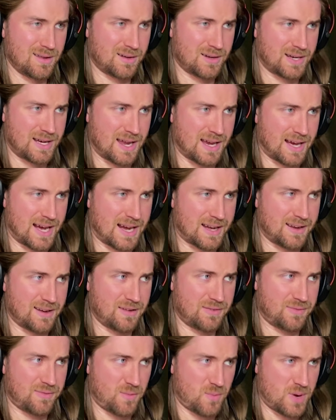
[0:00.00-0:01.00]
Okay, I got
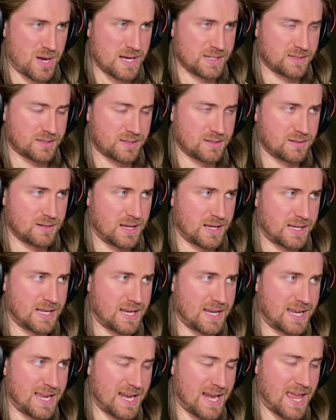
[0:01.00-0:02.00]
enough wheat. I
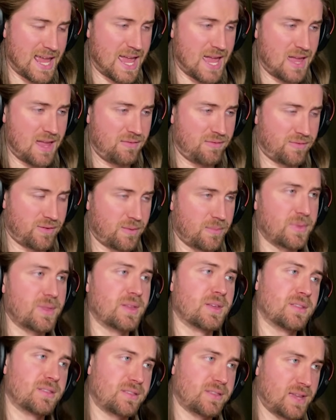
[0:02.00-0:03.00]
can get hay from
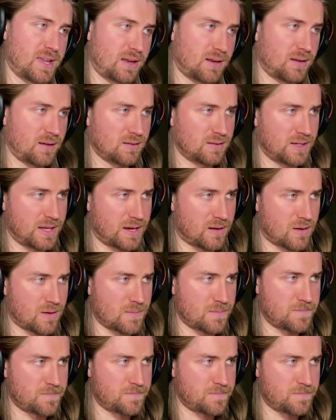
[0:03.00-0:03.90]
the thing later.